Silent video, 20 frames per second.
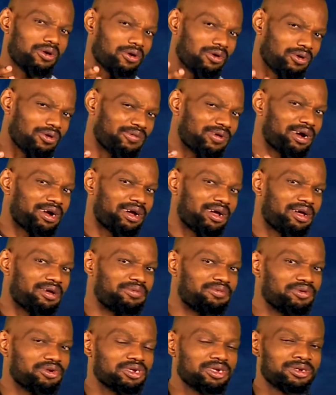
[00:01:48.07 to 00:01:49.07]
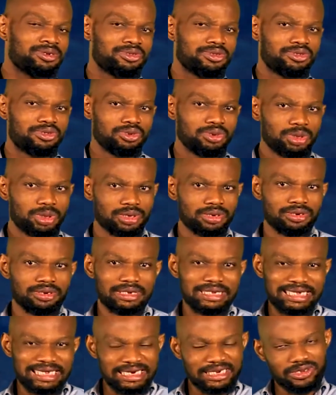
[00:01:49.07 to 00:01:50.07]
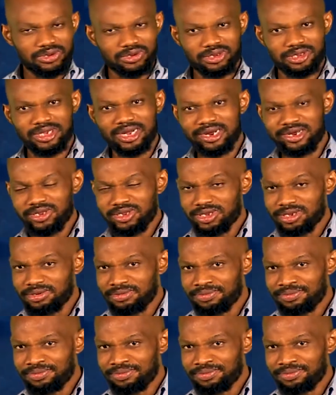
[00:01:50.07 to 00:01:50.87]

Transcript: over every institution in a society.